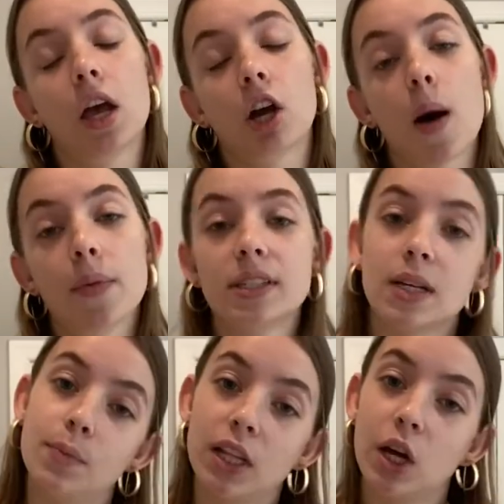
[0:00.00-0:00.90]
comment
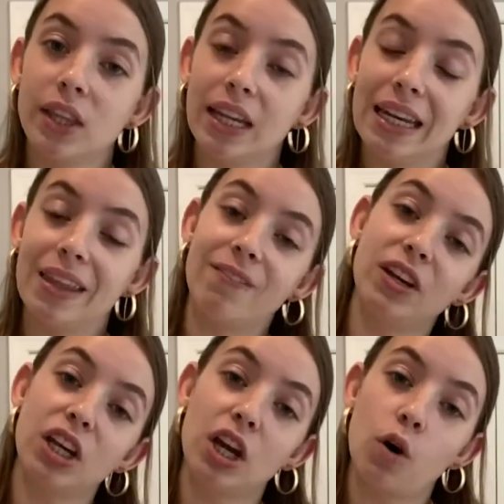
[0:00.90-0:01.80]
down below at the end of the
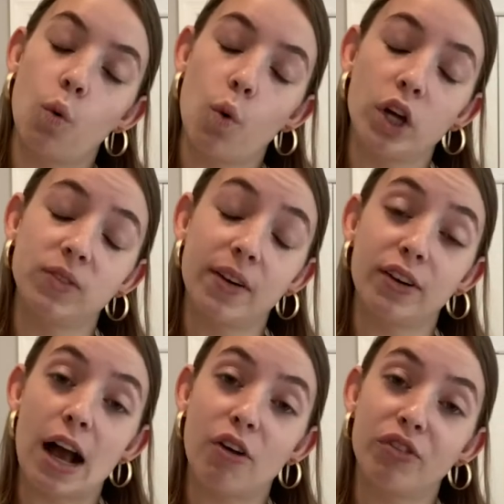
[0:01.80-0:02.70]
video what your
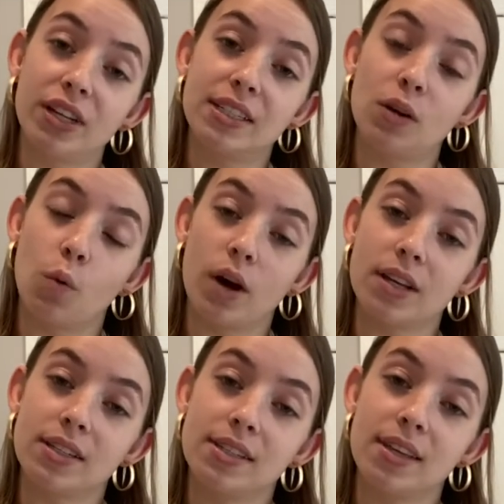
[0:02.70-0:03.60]
favorite outfit
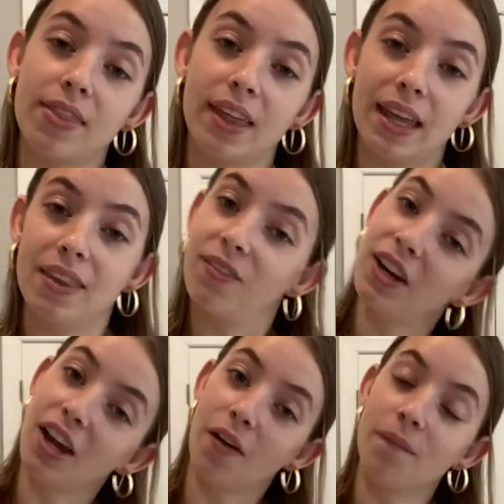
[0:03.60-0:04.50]
was in the
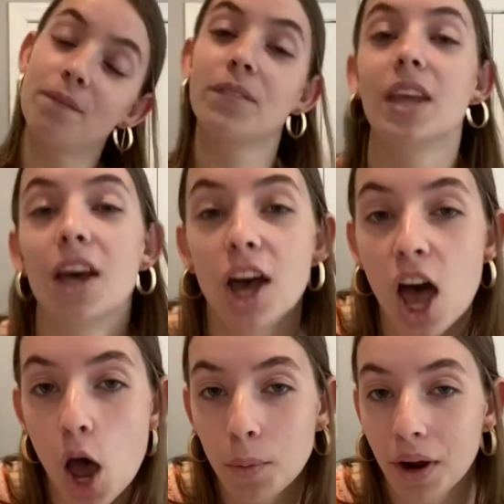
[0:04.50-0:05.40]
video.
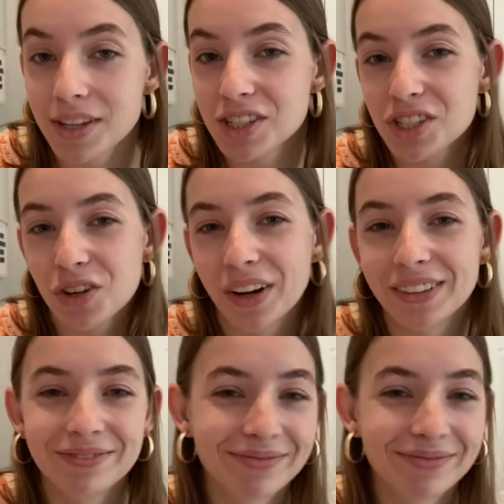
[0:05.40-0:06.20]
Hope you guys enjoy.